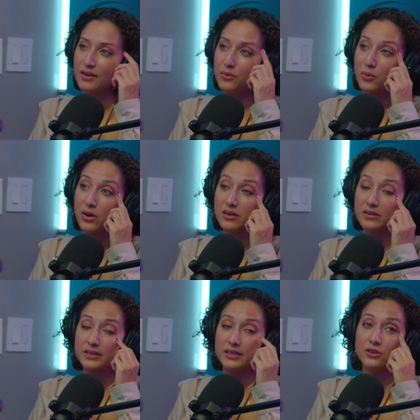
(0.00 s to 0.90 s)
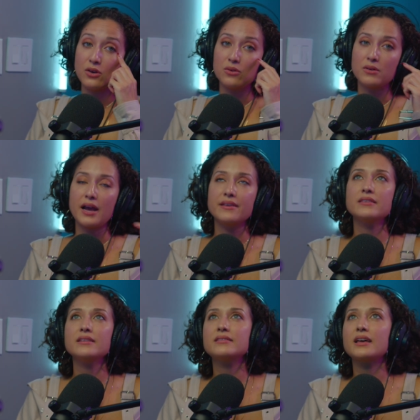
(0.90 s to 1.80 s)
Well, I
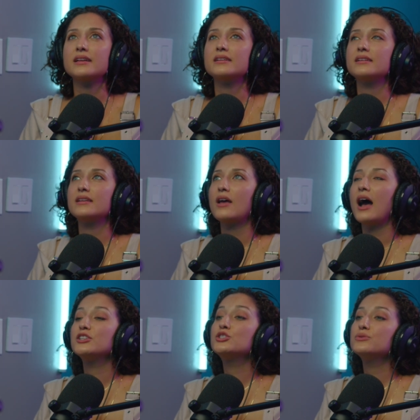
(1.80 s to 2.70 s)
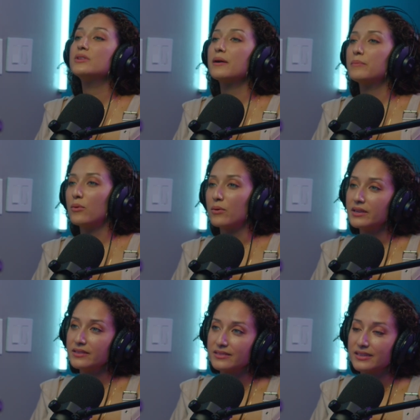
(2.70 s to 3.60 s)
think that to that
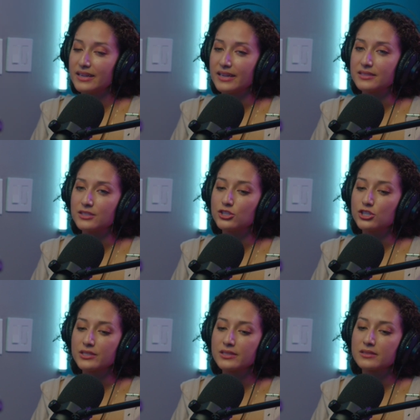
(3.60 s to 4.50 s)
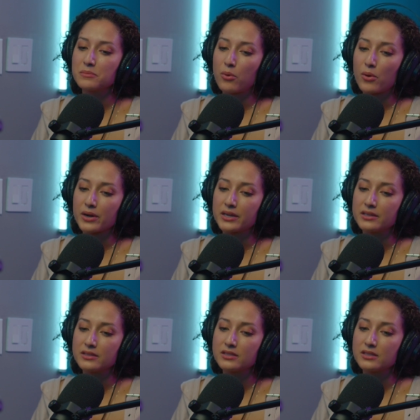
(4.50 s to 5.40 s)
point, it's just as
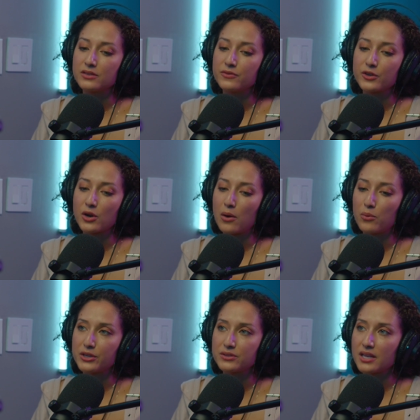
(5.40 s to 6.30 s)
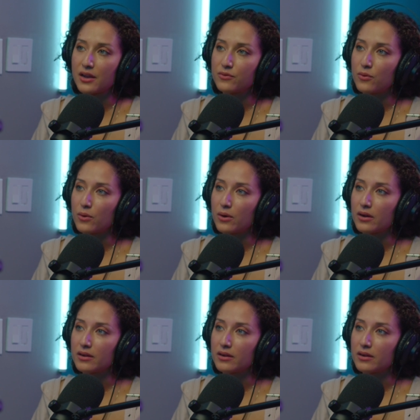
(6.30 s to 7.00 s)
important to figure out what you stand for,